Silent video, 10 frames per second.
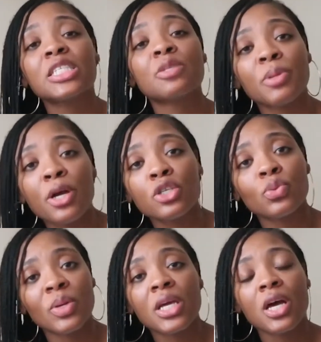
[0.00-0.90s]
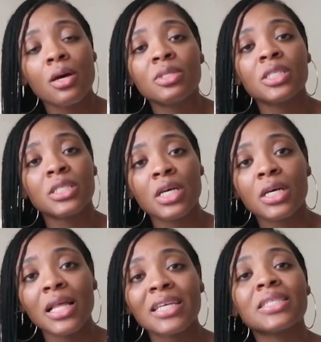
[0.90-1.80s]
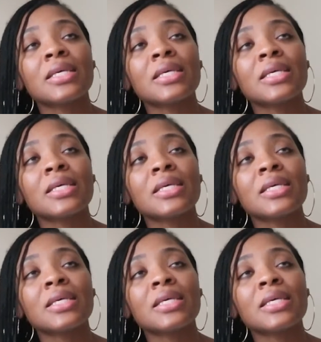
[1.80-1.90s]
a splurge when it comes to sunglasses.